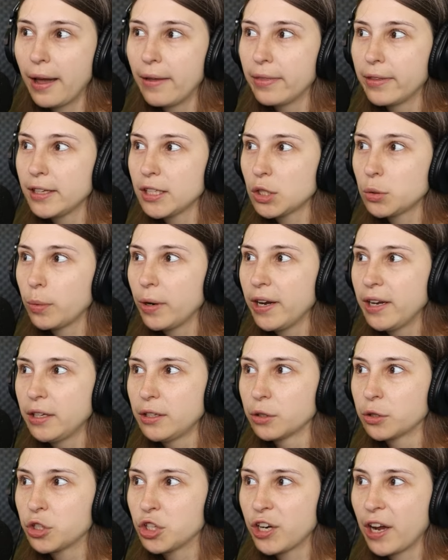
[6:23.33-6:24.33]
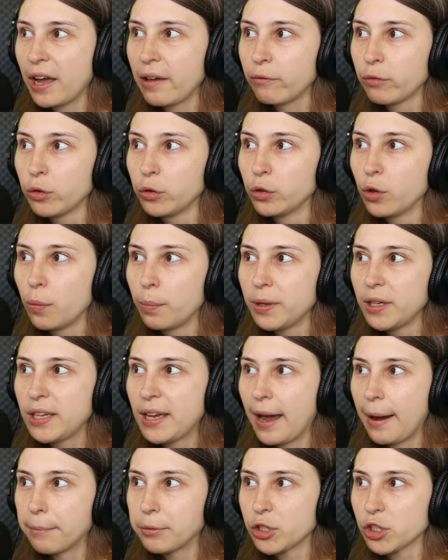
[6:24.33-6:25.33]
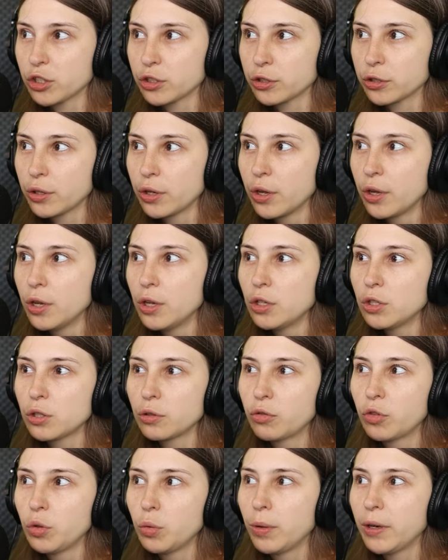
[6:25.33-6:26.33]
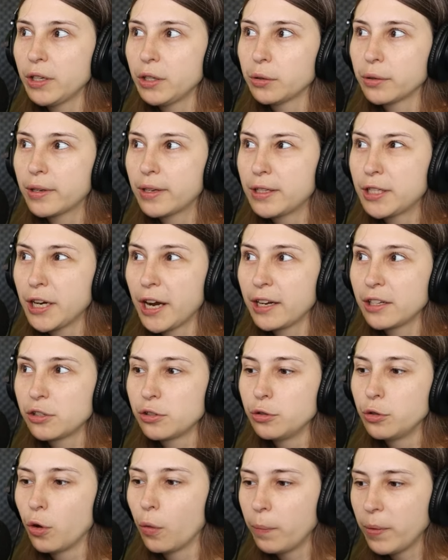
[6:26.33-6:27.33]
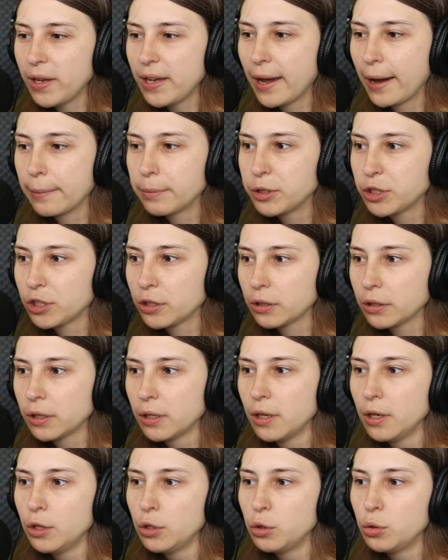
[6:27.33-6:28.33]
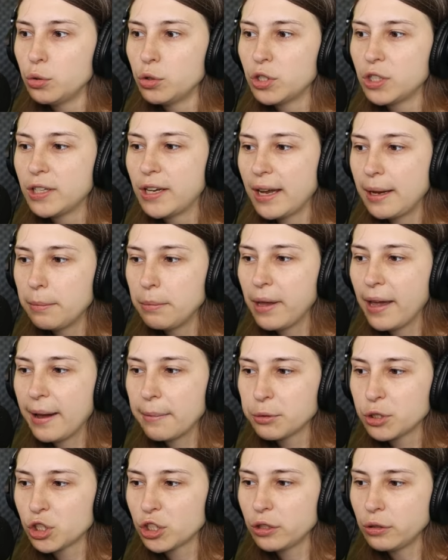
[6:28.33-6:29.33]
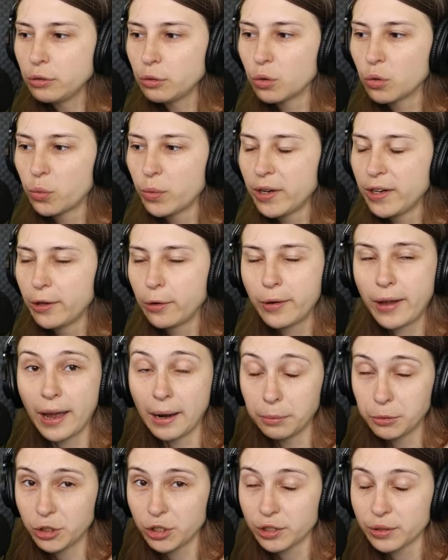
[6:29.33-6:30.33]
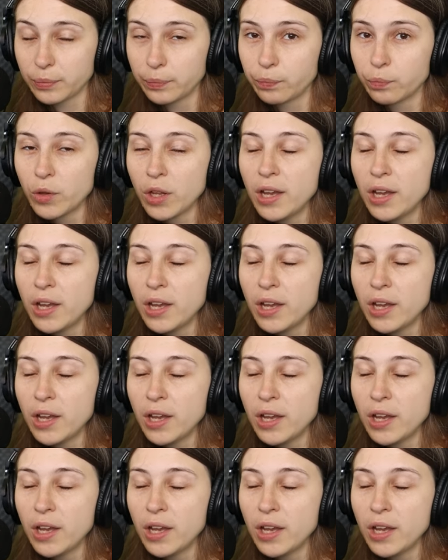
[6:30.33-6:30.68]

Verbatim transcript: And this way your chat will not be captured. So if you want your chat to not be captured, use game capture or window capture.